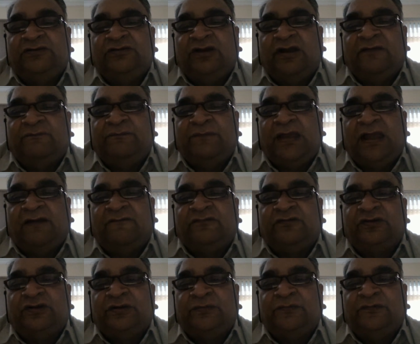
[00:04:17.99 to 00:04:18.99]
You may
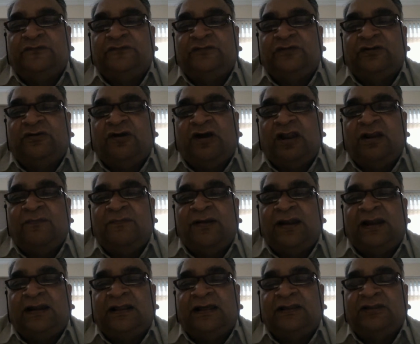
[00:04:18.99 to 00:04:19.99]
have to remove the
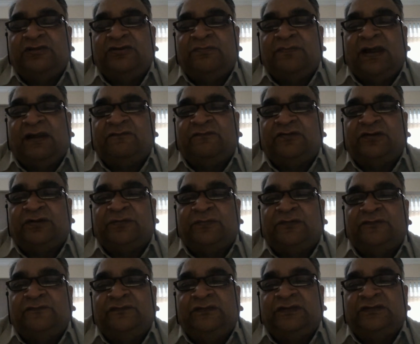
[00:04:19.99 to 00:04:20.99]
gallbladder, you may have to
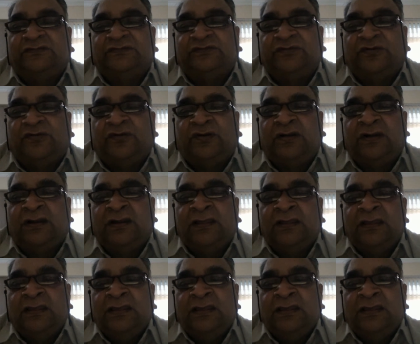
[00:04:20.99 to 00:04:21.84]
remove the stone,